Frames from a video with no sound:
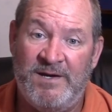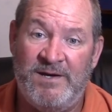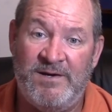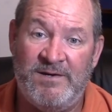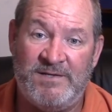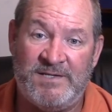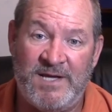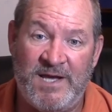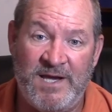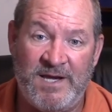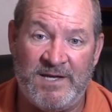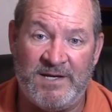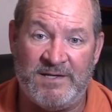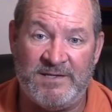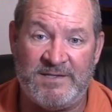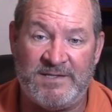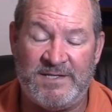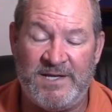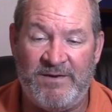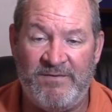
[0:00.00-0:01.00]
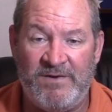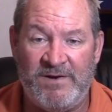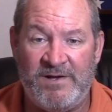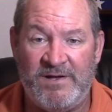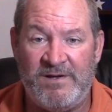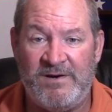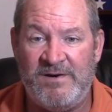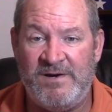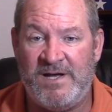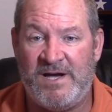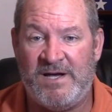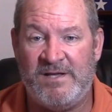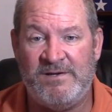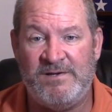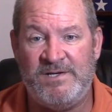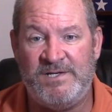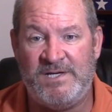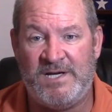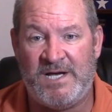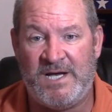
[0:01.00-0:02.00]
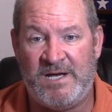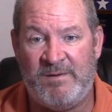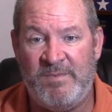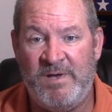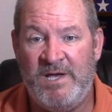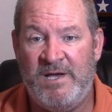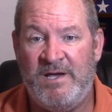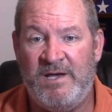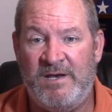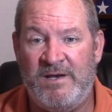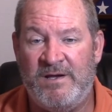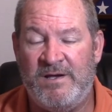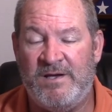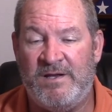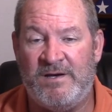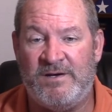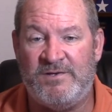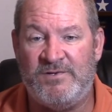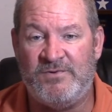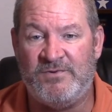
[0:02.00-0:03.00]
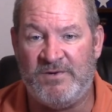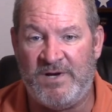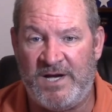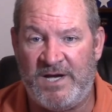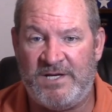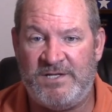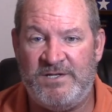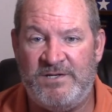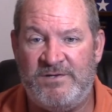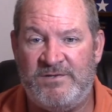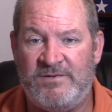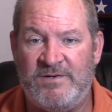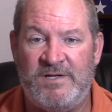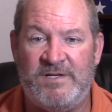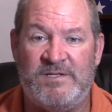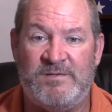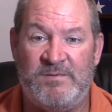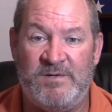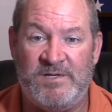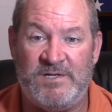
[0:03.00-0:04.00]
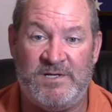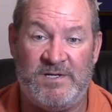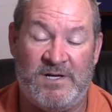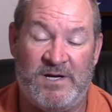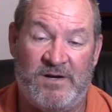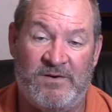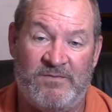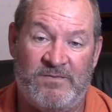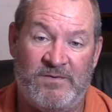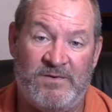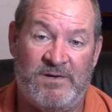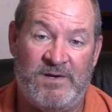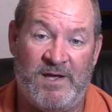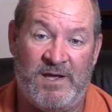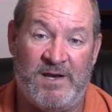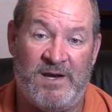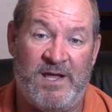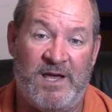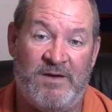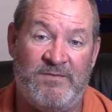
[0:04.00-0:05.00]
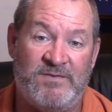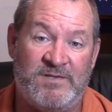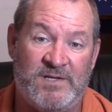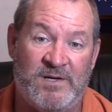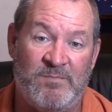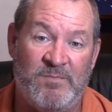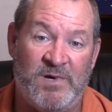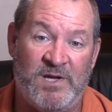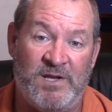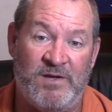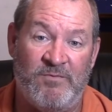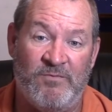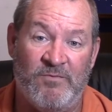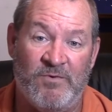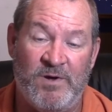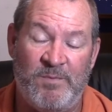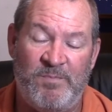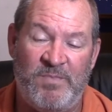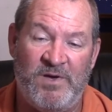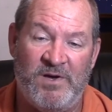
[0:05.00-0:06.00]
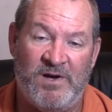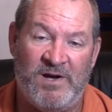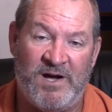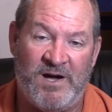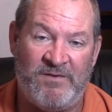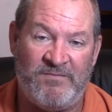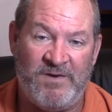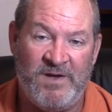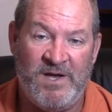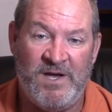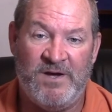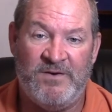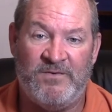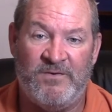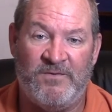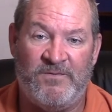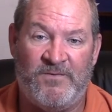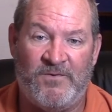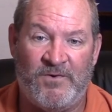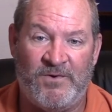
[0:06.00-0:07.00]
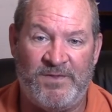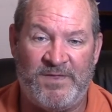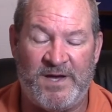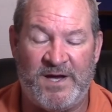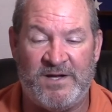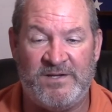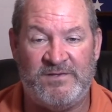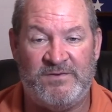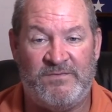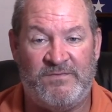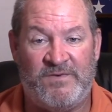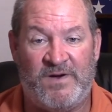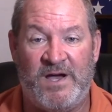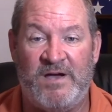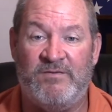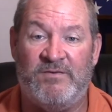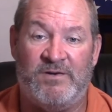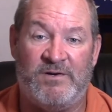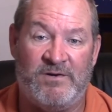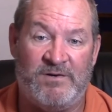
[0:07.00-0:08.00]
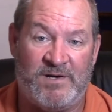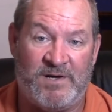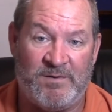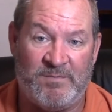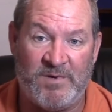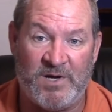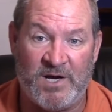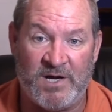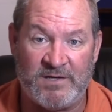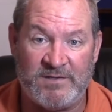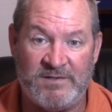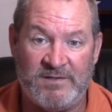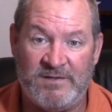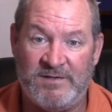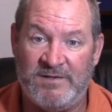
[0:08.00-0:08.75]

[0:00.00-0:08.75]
You're taking a seven hundred dollar job and you're going to trash your transmission out and have somebody rip you off for four thousand five hundred bucks.